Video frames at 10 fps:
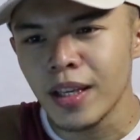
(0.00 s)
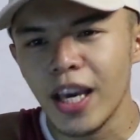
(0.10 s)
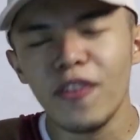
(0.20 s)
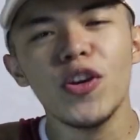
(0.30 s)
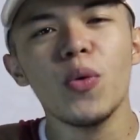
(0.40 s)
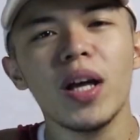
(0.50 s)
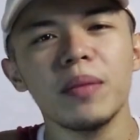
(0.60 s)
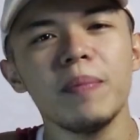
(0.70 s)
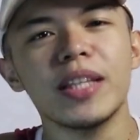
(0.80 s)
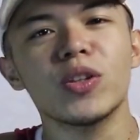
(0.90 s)
if you
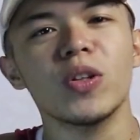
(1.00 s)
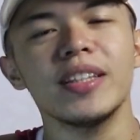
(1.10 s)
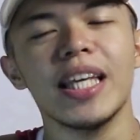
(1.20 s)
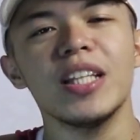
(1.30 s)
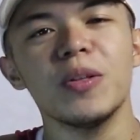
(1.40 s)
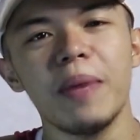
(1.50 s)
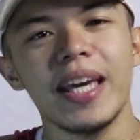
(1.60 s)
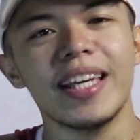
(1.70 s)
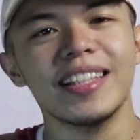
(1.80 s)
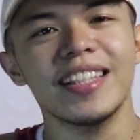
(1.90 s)
want me to continue
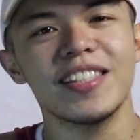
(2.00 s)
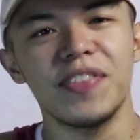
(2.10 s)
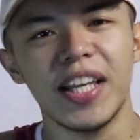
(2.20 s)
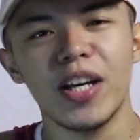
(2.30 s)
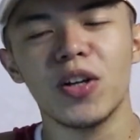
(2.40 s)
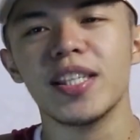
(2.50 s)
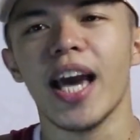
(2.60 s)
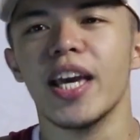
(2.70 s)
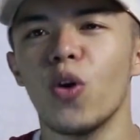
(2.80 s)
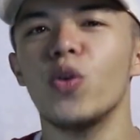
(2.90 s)
making these videos,
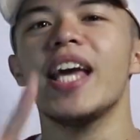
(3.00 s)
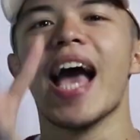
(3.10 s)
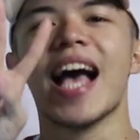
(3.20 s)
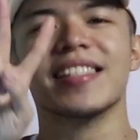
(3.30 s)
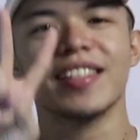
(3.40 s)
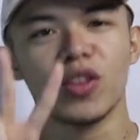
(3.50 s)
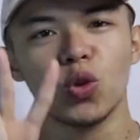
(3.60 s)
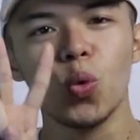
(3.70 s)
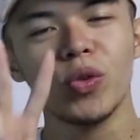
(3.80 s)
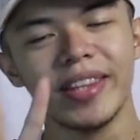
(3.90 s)
I only ask
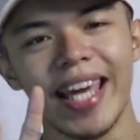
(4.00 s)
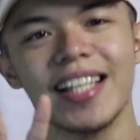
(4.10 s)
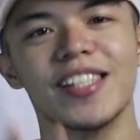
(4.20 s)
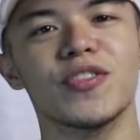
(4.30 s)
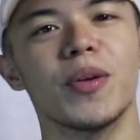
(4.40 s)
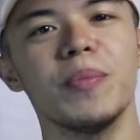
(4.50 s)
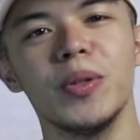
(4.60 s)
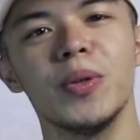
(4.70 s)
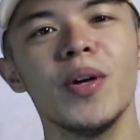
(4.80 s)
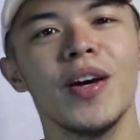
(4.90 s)
two things from
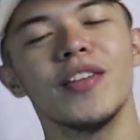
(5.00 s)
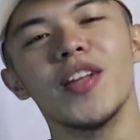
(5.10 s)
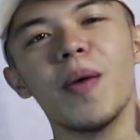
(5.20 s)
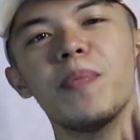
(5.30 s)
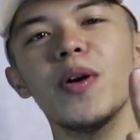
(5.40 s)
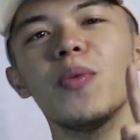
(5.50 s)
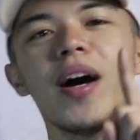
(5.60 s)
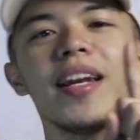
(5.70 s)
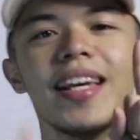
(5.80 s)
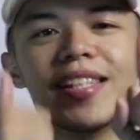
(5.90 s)
you. Number
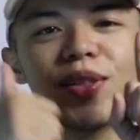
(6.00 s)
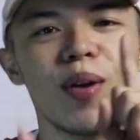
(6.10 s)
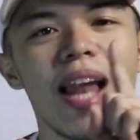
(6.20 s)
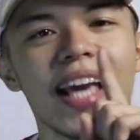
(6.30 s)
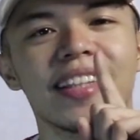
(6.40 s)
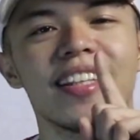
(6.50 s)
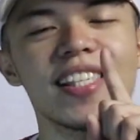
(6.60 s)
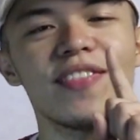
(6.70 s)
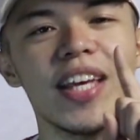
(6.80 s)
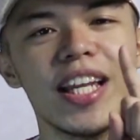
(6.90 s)
one is to like
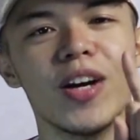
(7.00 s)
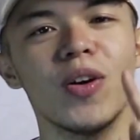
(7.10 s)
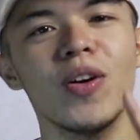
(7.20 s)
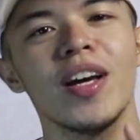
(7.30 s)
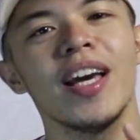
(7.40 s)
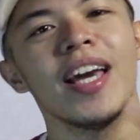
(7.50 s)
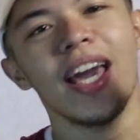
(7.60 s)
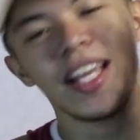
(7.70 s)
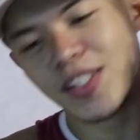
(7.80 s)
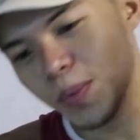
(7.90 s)
this video
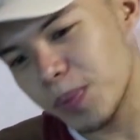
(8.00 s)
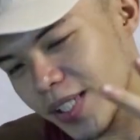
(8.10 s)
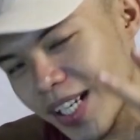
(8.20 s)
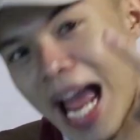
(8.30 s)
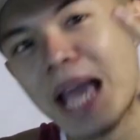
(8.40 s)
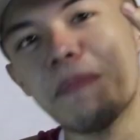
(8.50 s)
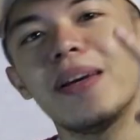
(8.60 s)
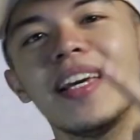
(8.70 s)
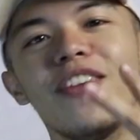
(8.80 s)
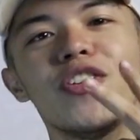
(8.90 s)
and subscribe
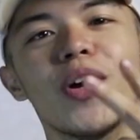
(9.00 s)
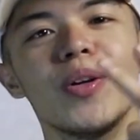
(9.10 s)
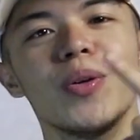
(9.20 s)
if you're